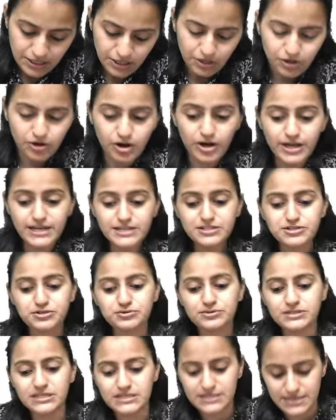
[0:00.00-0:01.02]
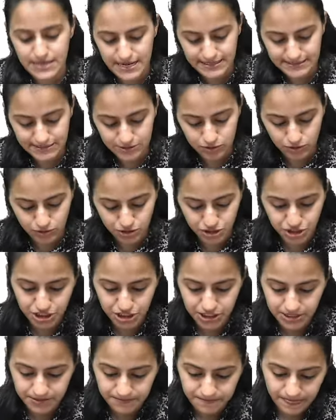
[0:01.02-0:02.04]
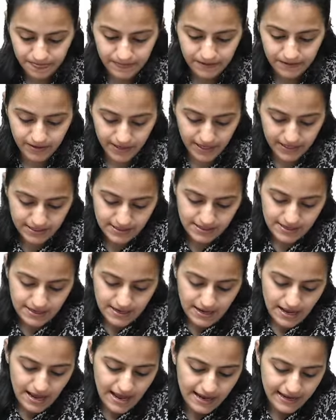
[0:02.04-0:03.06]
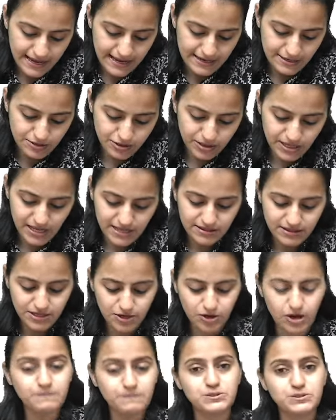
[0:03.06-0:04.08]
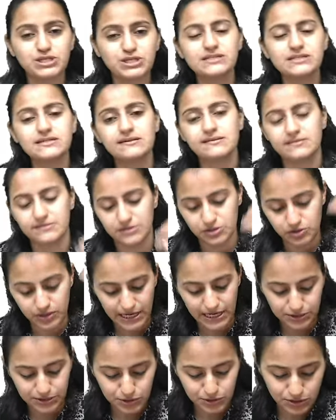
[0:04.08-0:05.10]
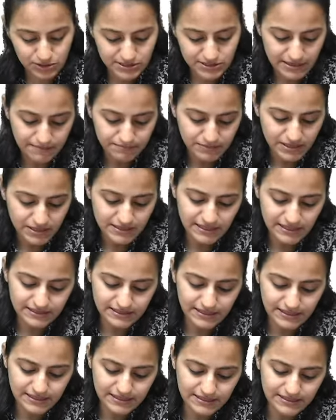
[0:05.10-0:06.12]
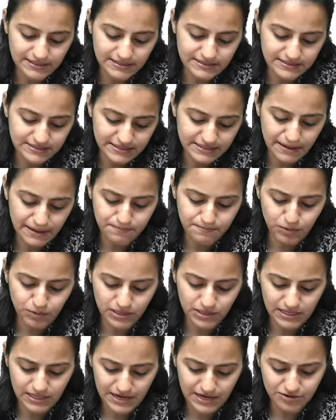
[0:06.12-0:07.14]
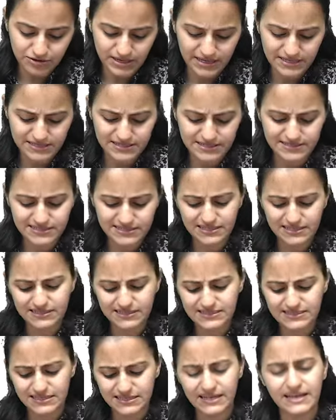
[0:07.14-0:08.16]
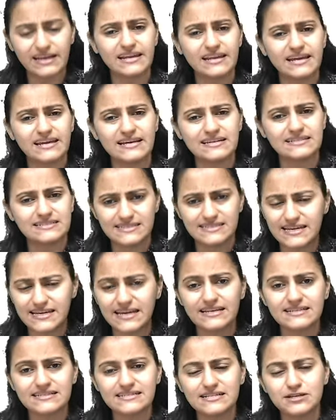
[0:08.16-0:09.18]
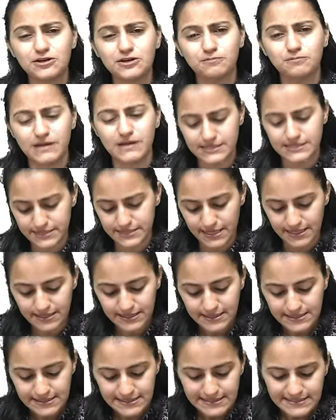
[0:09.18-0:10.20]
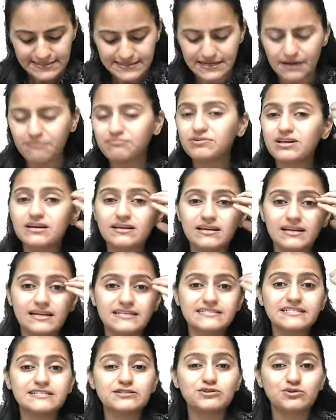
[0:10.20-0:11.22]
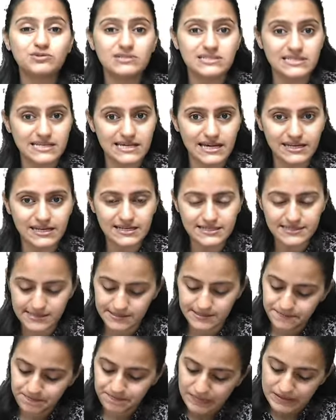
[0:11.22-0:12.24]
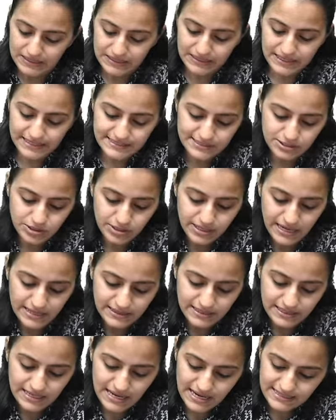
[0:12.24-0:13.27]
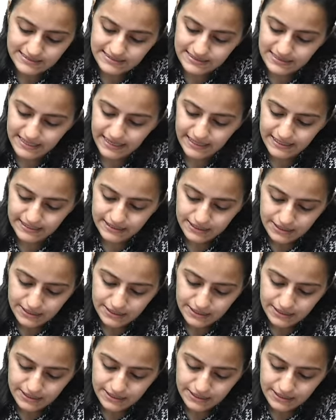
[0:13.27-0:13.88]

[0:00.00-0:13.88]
Going to the next question. Okay. Again, look at the options. You get to know something that there is temporal arthritis, cluster headache, CNS neoplasia, something related to CNS. Let's look at the last line.